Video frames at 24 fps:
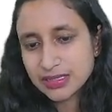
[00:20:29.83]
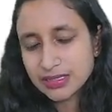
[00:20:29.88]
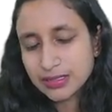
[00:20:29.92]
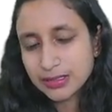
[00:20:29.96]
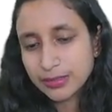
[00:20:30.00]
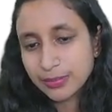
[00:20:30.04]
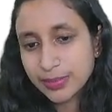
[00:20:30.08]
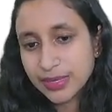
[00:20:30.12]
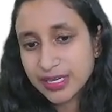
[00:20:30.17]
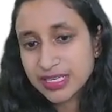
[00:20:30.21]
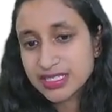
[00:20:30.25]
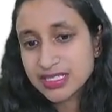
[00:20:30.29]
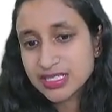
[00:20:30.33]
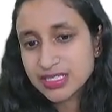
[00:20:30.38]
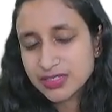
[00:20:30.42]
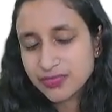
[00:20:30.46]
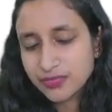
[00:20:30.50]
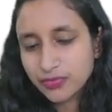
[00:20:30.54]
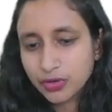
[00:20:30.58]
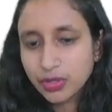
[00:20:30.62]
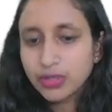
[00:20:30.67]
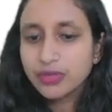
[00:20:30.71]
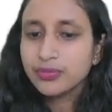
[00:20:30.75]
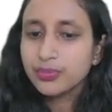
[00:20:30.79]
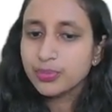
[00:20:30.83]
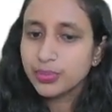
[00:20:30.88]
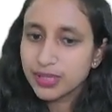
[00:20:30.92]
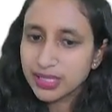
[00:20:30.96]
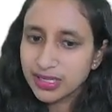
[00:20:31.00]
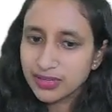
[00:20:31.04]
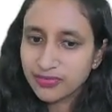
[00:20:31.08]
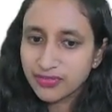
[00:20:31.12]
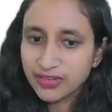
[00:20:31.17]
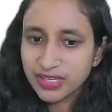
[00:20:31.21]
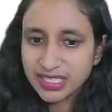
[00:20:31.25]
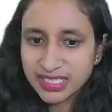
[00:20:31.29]
the basis for
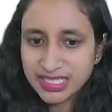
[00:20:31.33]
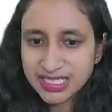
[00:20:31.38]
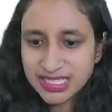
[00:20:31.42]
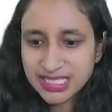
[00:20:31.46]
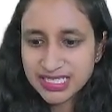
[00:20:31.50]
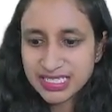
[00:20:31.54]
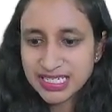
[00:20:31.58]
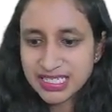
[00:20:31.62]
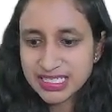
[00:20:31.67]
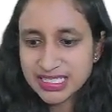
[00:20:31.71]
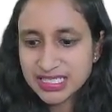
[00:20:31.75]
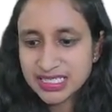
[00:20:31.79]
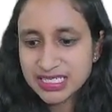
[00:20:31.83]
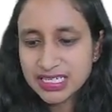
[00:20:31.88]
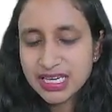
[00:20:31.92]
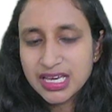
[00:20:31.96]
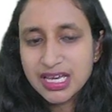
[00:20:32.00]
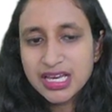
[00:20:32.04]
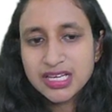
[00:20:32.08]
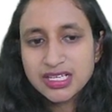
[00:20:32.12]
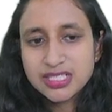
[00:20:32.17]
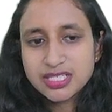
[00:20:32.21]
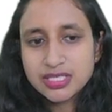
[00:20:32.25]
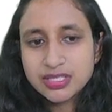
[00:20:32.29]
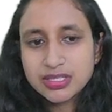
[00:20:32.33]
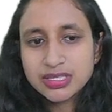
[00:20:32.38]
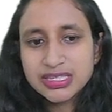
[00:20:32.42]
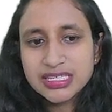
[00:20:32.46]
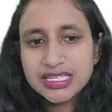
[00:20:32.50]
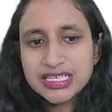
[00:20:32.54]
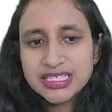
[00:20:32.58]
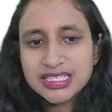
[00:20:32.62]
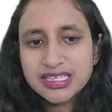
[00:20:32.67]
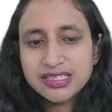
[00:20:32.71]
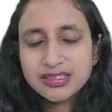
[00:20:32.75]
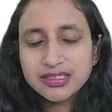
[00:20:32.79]
wheel-Felix test. So
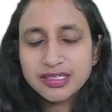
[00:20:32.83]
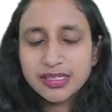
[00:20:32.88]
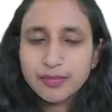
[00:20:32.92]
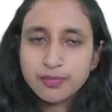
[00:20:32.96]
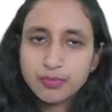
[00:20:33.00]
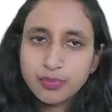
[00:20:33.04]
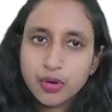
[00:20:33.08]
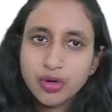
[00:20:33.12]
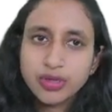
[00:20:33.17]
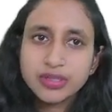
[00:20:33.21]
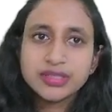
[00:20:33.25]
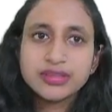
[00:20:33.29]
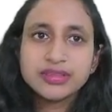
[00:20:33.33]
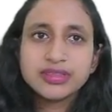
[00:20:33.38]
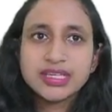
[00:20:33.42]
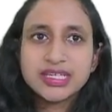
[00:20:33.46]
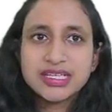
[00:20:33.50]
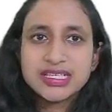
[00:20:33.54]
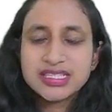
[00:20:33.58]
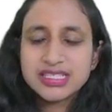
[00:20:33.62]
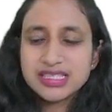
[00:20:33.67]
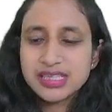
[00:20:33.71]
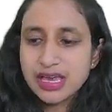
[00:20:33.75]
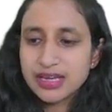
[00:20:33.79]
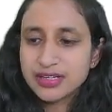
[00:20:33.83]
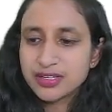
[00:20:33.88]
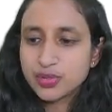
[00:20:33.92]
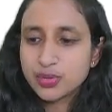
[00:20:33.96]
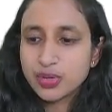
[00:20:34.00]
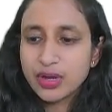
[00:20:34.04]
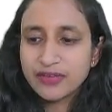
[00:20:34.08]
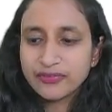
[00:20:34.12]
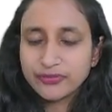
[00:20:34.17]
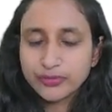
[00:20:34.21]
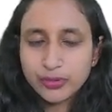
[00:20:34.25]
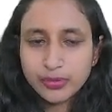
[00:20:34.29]
these are the important things that you
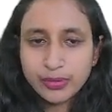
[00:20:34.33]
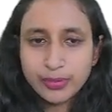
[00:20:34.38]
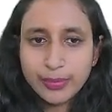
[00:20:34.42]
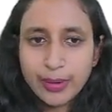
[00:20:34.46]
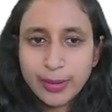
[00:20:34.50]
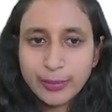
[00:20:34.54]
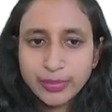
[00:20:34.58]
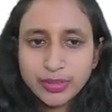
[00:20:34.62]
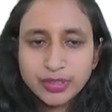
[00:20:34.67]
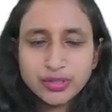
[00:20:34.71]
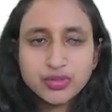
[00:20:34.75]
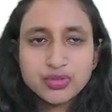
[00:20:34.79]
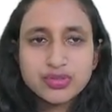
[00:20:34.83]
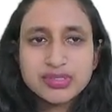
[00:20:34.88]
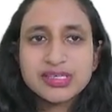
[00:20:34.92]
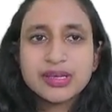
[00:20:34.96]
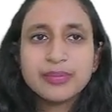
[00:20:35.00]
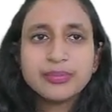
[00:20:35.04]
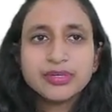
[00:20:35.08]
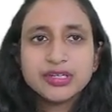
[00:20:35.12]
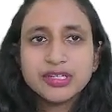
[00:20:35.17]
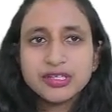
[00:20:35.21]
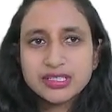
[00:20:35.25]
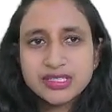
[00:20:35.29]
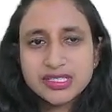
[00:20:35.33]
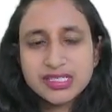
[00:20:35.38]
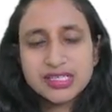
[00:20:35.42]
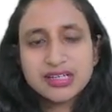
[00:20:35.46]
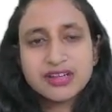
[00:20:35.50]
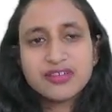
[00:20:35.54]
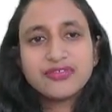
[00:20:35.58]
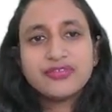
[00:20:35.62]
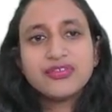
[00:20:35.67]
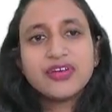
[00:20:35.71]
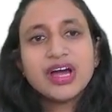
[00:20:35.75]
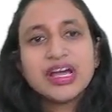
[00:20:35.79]
have to remember. To summarize, there
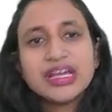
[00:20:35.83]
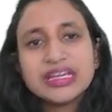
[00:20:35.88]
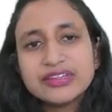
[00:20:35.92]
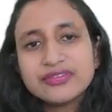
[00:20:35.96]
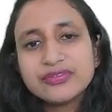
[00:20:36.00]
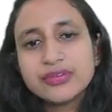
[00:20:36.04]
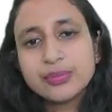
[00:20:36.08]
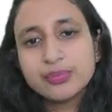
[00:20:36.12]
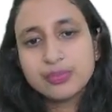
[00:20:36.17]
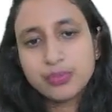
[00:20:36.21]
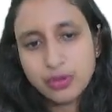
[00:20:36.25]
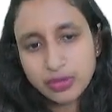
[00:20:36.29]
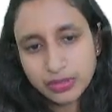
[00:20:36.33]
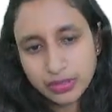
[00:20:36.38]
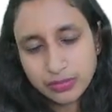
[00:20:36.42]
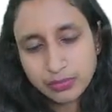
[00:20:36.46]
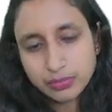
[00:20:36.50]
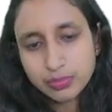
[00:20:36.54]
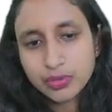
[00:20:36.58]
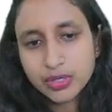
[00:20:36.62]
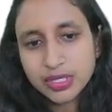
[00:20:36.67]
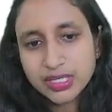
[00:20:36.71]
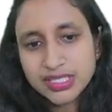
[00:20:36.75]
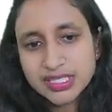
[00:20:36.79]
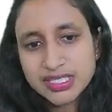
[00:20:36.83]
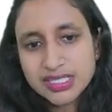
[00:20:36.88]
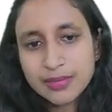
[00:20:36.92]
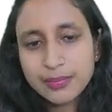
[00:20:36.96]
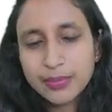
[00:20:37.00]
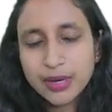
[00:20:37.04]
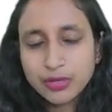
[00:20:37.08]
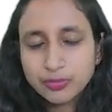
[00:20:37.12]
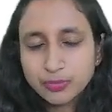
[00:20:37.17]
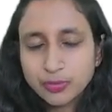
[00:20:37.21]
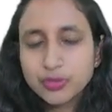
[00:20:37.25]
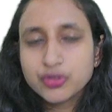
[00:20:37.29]
are 5 important points
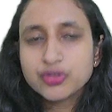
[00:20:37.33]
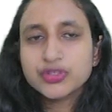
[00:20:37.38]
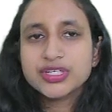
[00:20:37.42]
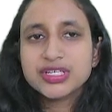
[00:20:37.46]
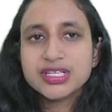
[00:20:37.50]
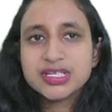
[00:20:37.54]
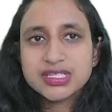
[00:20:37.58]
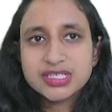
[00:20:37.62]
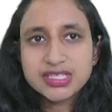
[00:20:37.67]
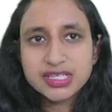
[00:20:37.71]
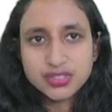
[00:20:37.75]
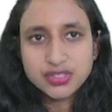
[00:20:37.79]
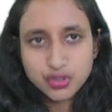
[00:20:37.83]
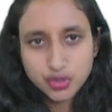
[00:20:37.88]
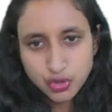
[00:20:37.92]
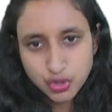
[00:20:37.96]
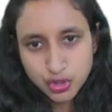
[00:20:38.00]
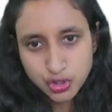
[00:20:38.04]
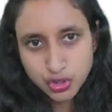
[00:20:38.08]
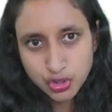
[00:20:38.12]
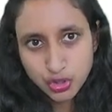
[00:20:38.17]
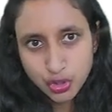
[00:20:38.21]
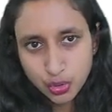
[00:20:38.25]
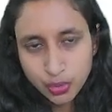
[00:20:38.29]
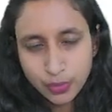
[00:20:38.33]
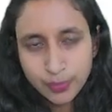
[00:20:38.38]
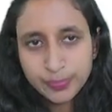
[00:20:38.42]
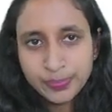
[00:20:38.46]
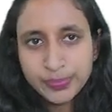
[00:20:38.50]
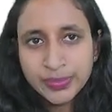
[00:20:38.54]
about Protease that you should know.